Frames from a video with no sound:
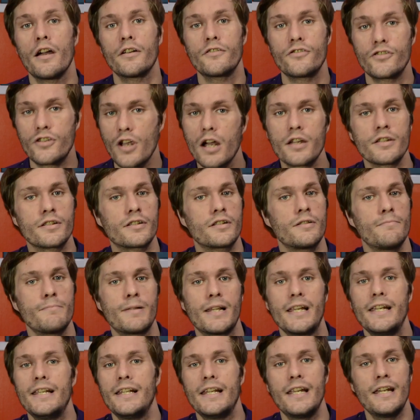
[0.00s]
just
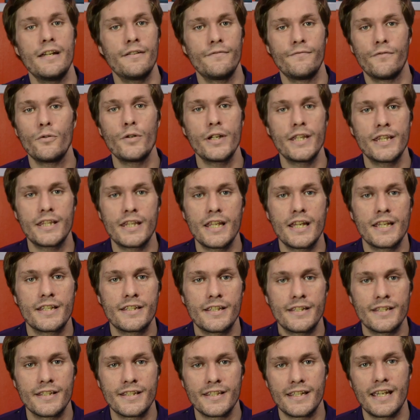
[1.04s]
completely avoid this
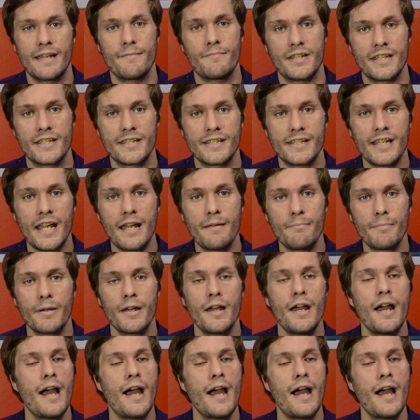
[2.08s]
and skip this step.